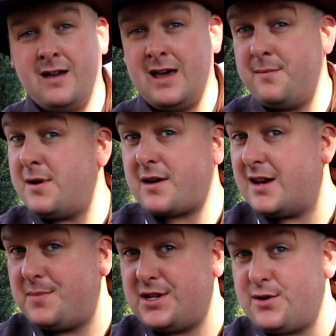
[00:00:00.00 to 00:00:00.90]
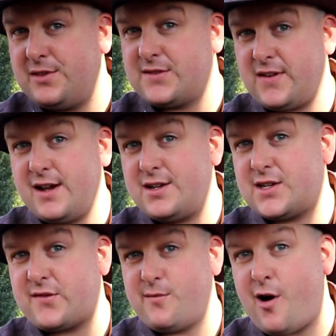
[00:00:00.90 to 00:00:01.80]
And I'm not going to be doing this video
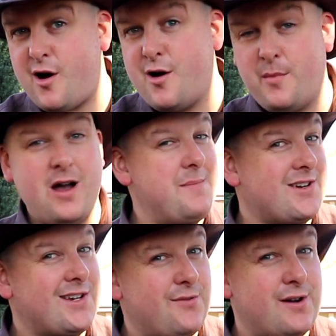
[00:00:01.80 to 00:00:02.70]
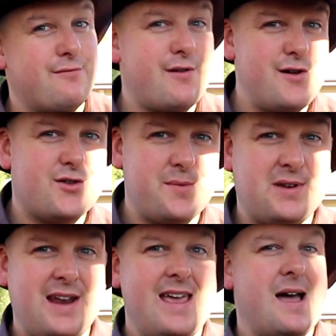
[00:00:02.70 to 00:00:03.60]
just from home. I'm actually doing a road trip
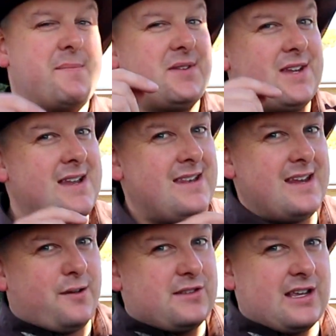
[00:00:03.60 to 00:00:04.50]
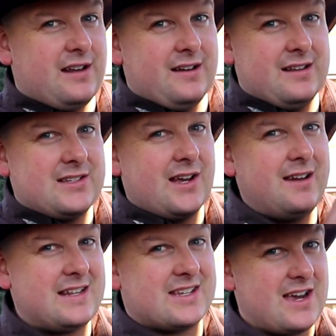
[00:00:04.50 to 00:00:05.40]
today up to Nelson. So
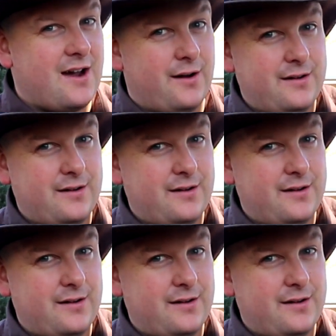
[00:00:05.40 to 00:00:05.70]
let's go.